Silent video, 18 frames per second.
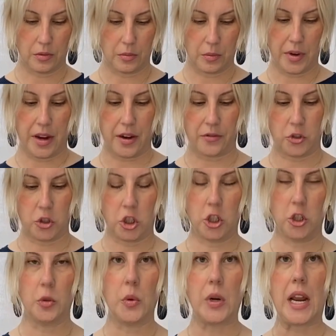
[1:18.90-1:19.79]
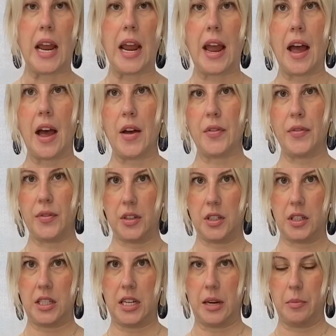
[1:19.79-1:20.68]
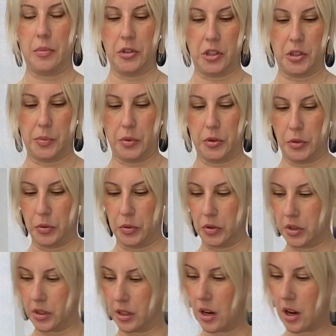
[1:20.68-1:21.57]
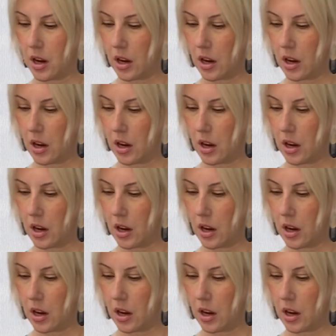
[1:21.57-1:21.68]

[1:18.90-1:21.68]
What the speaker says: We have 2.5 teaspoons